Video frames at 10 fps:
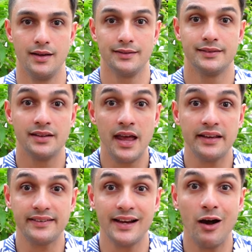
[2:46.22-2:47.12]
The
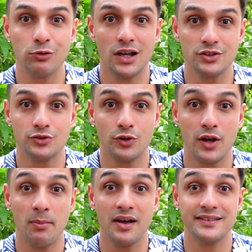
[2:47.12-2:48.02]
next thing I would like to talk
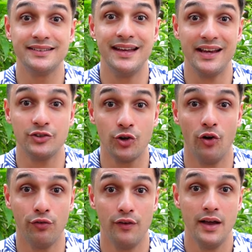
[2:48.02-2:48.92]
about the days
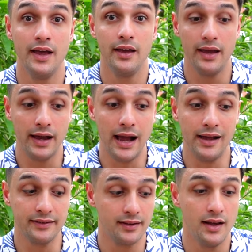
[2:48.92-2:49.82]
off. Yeah
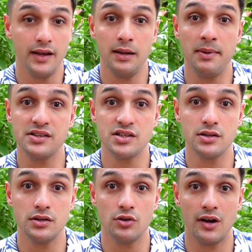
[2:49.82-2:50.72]
guys,
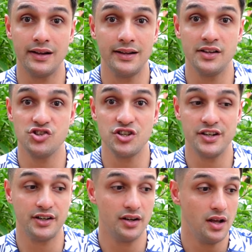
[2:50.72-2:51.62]
imagine you are an
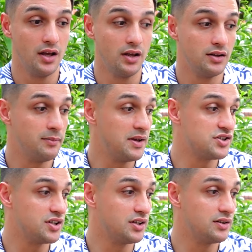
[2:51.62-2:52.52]
engineer.
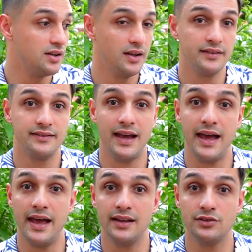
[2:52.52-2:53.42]
Imagine
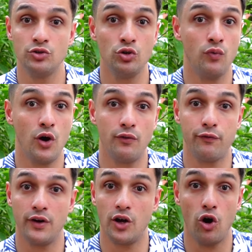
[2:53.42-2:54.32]
that you work
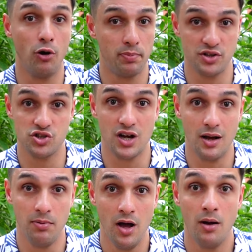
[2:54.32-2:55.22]
for a corporate
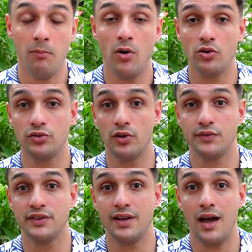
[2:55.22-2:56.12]
job. Most of
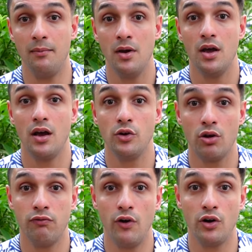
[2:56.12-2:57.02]
the time you're
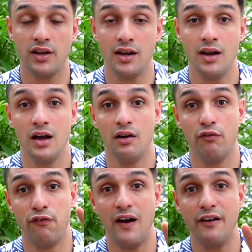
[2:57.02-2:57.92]
working
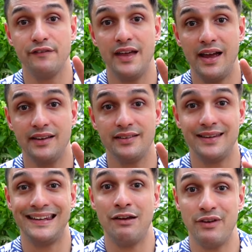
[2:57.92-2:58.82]
five days
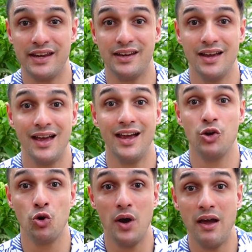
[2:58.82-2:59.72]
in a week and
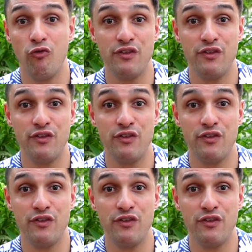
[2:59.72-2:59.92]
you have